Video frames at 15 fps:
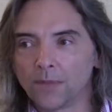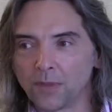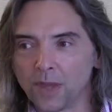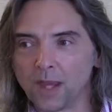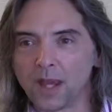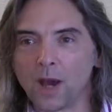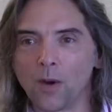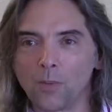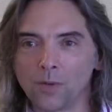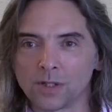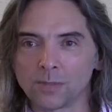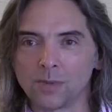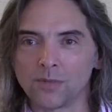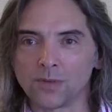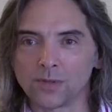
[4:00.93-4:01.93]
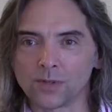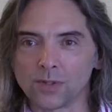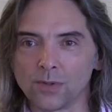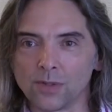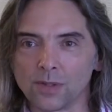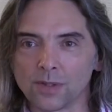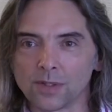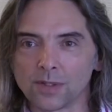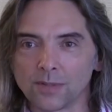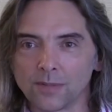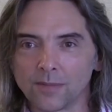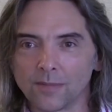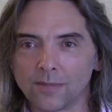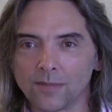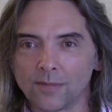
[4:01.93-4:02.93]
think how it must be for the students.
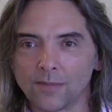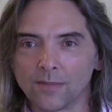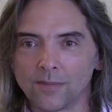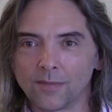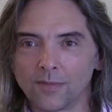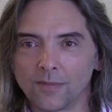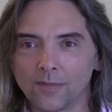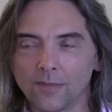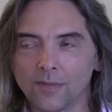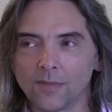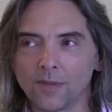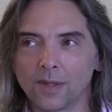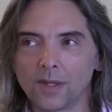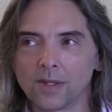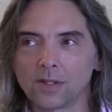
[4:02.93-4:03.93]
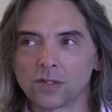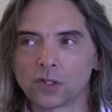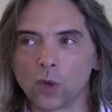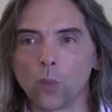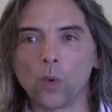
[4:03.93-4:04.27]
So